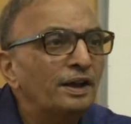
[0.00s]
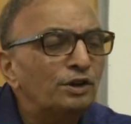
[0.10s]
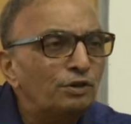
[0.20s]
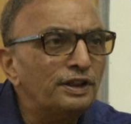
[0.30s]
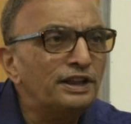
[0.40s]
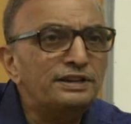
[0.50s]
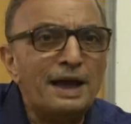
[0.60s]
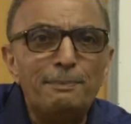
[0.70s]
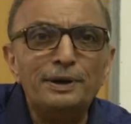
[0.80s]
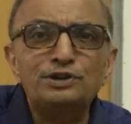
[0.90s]
So when this
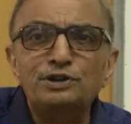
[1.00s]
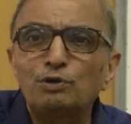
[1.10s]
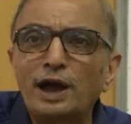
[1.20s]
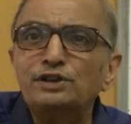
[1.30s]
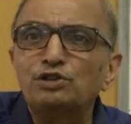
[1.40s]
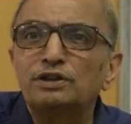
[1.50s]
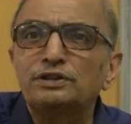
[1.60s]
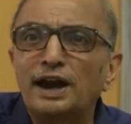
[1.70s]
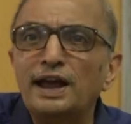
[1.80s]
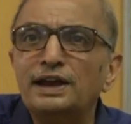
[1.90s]
happened twice or
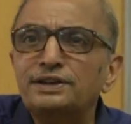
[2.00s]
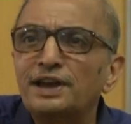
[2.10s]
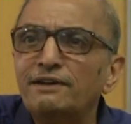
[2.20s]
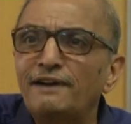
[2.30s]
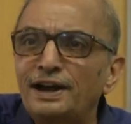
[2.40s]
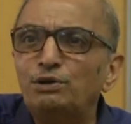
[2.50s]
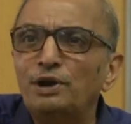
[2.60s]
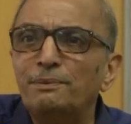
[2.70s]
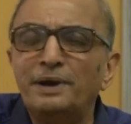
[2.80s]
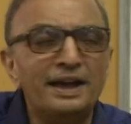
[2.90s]
thrice, I went to
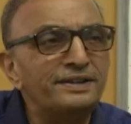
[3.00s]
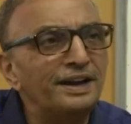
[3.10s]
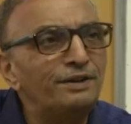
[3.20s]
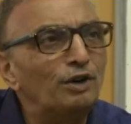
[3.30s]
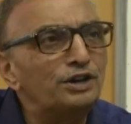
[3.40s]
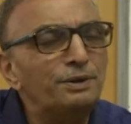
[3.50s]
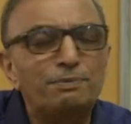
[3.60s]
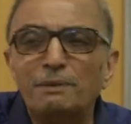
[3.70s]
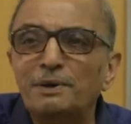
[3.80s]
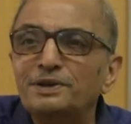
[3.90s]
him and I said, What's the
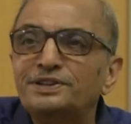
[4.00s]
problem?